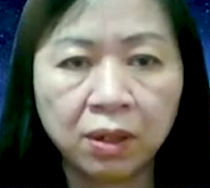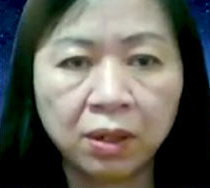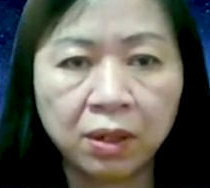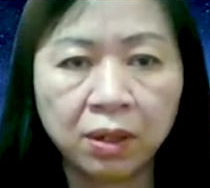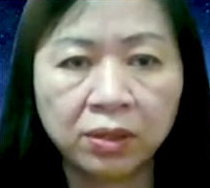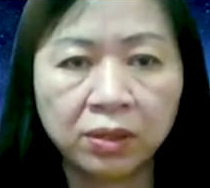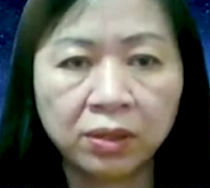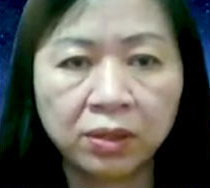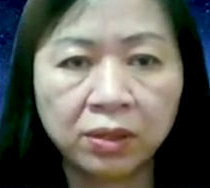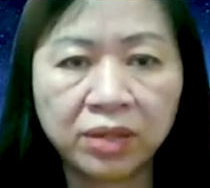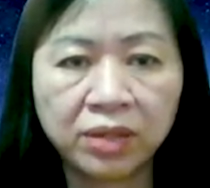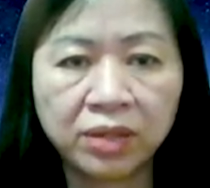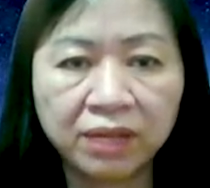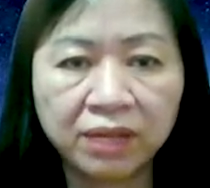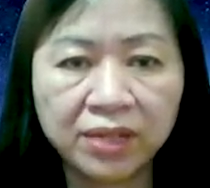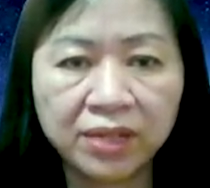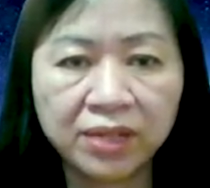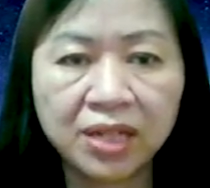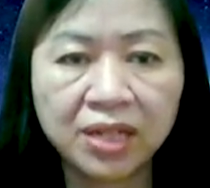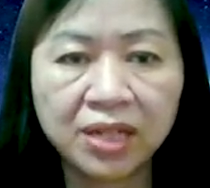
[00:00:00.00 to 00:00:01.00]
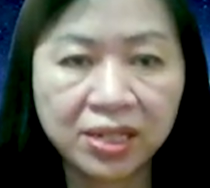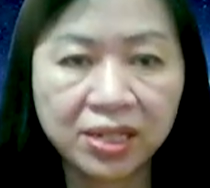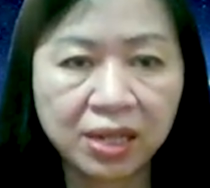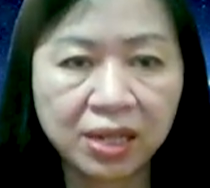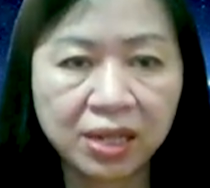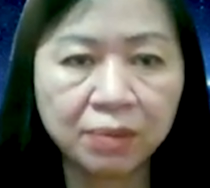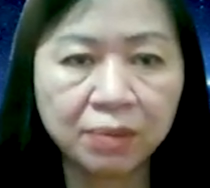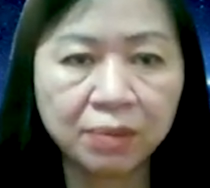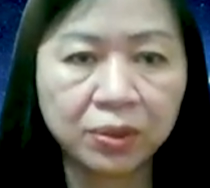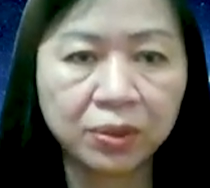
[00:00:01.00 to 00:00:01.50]
To give an
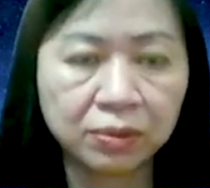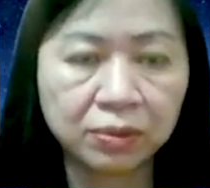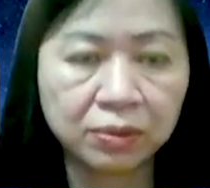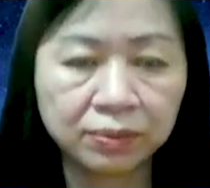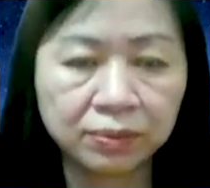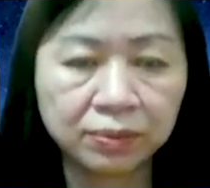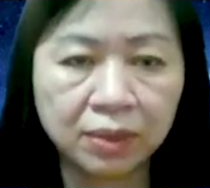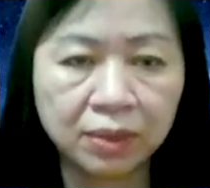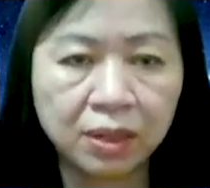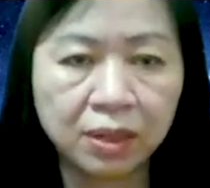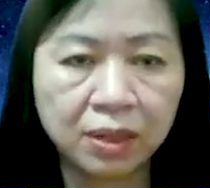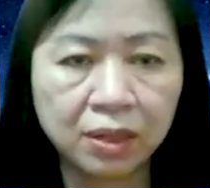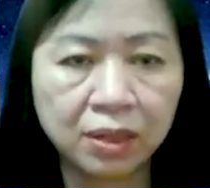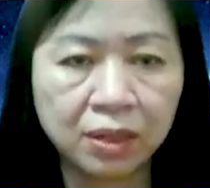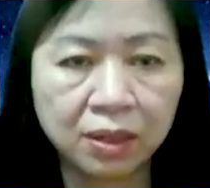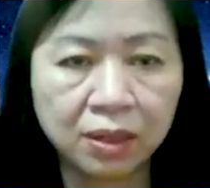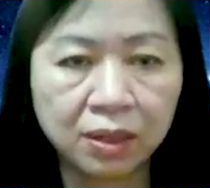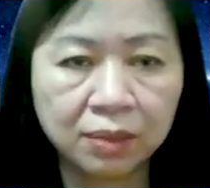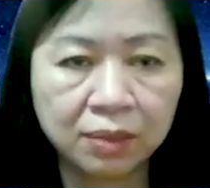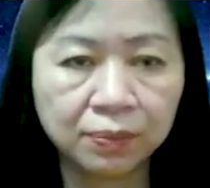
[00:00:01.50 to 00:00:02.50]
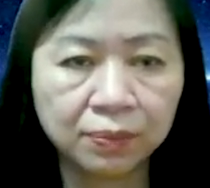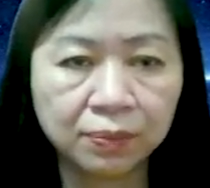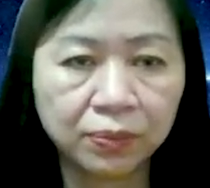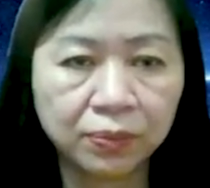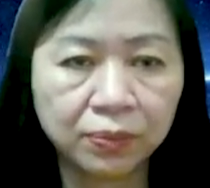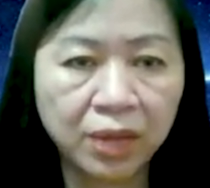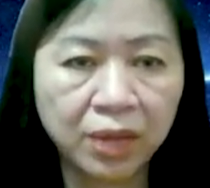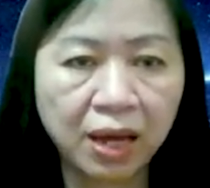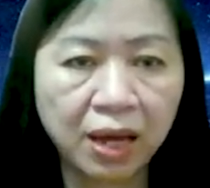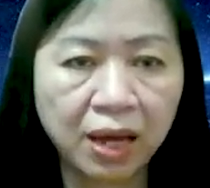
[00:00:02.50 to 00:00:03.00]
example,
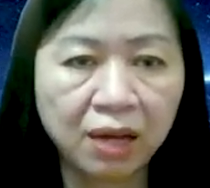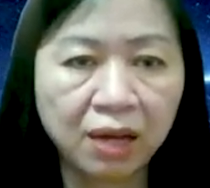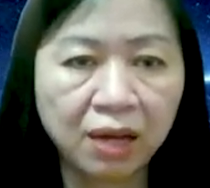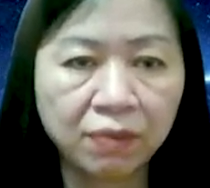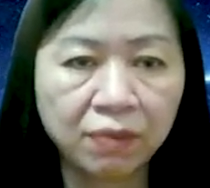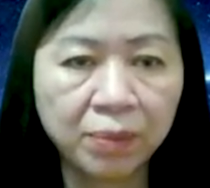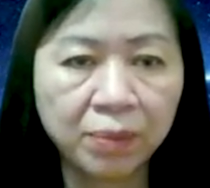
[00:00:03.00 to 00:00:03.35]
we have